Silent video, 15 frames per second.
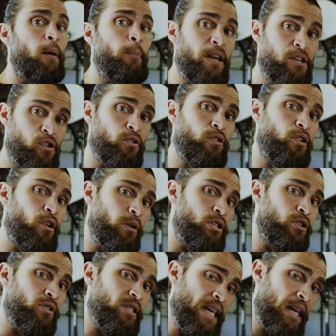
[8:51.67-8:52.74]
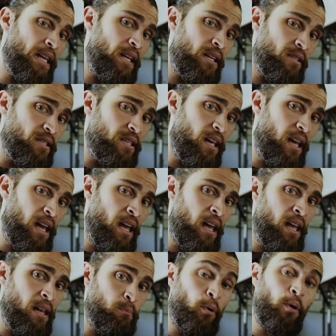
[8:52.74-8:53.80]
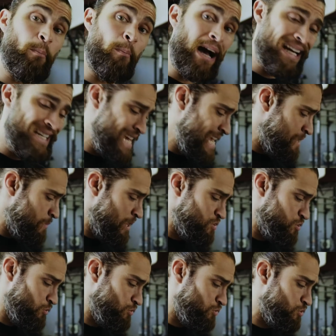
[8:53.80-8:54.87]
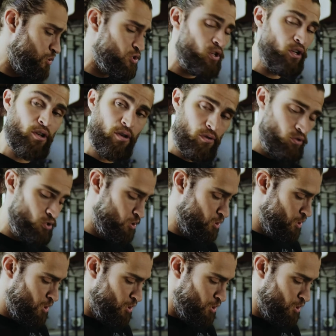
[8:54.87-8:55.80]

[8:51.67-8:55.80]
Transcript: make sure you go in your settings and put my name as your nutrition coach,